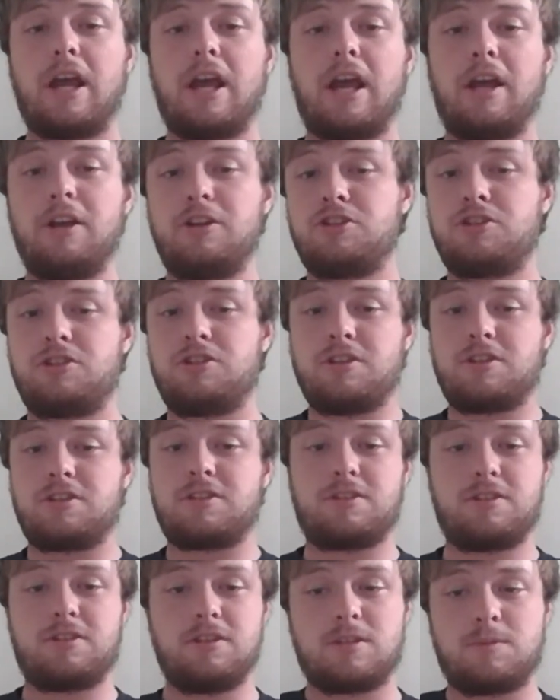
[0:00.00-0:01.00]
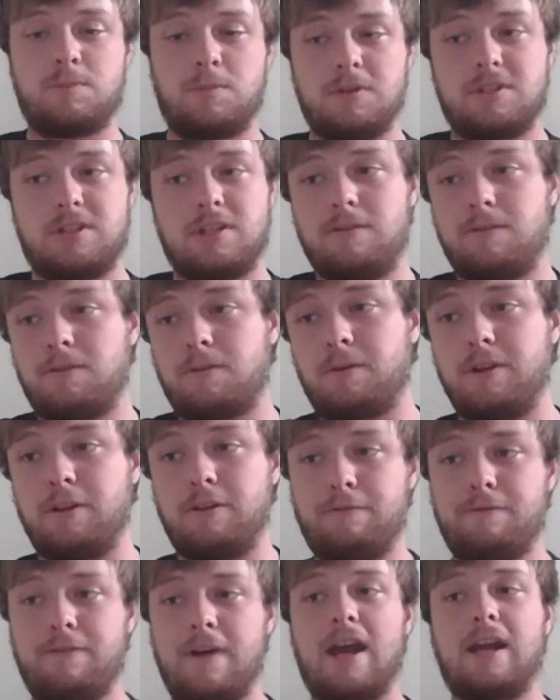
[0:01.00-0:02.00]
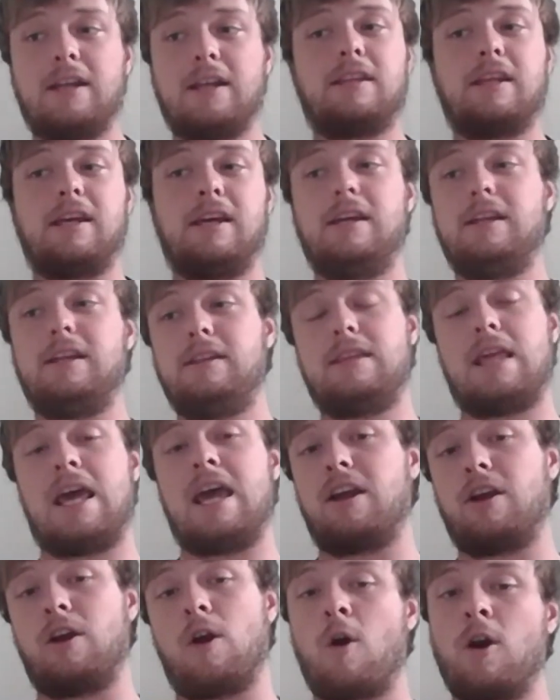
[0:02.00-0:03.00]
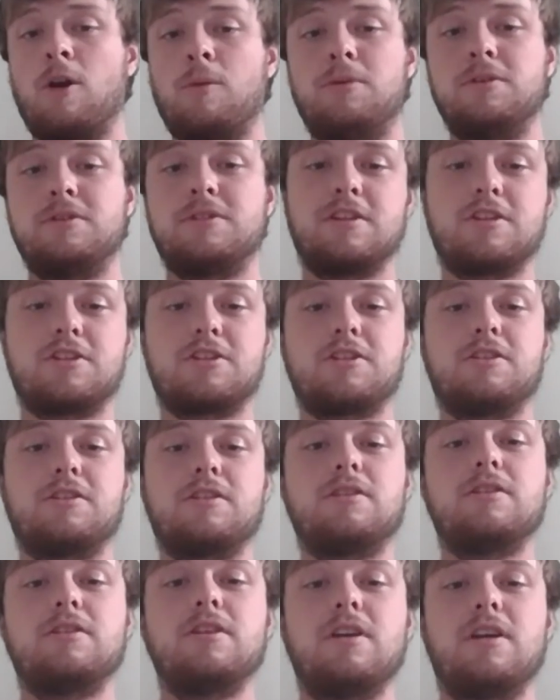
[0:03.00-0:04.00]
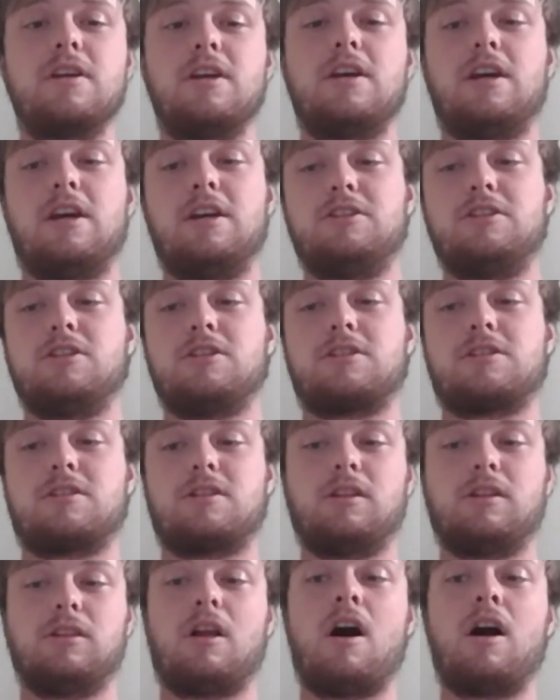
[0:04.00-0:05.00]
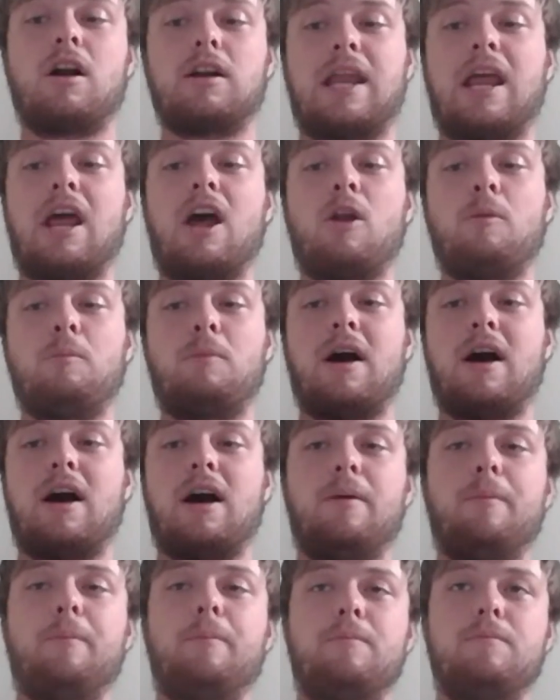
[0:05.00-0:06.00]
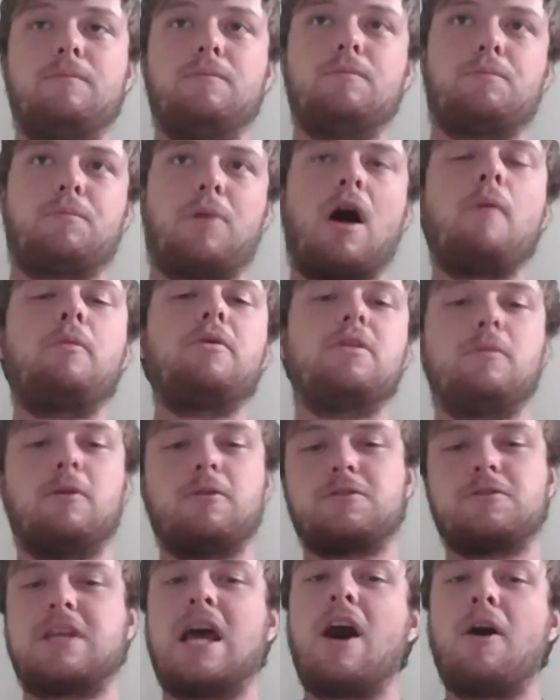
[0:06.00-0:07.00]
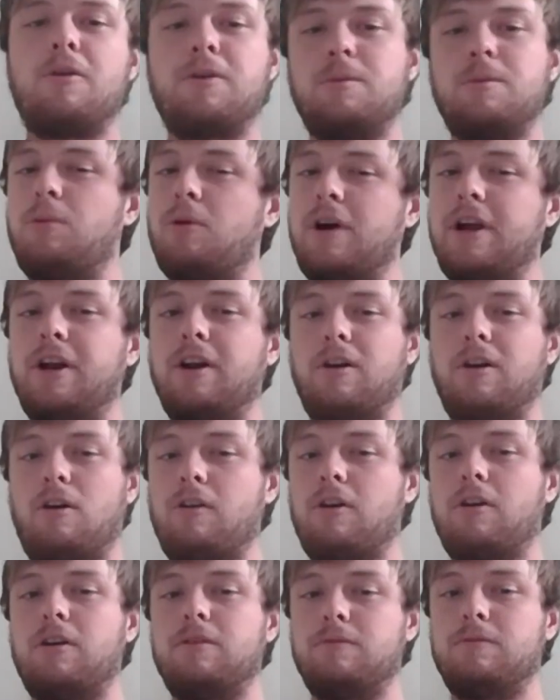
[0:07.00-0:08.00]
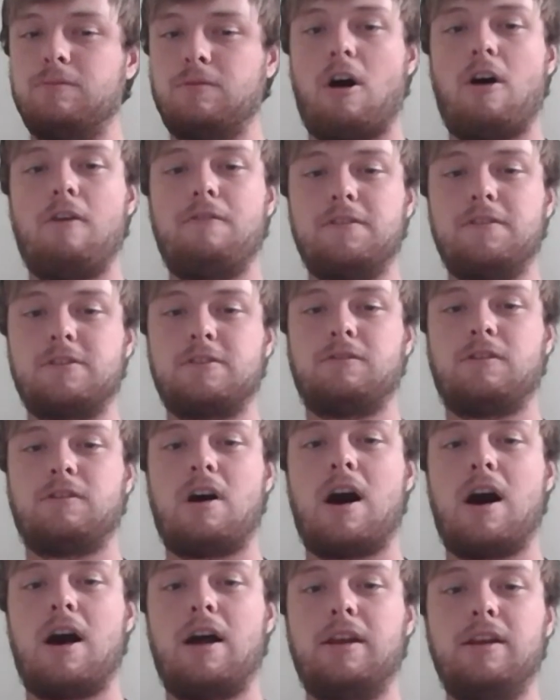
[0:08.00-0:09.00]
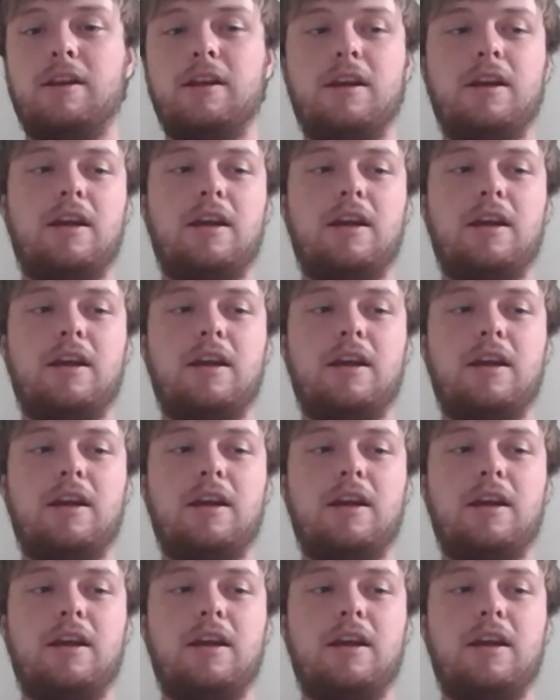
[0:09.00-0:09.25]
It's just specifically the fact that that guard position is just locked down by probably the most talented player on our offensive line.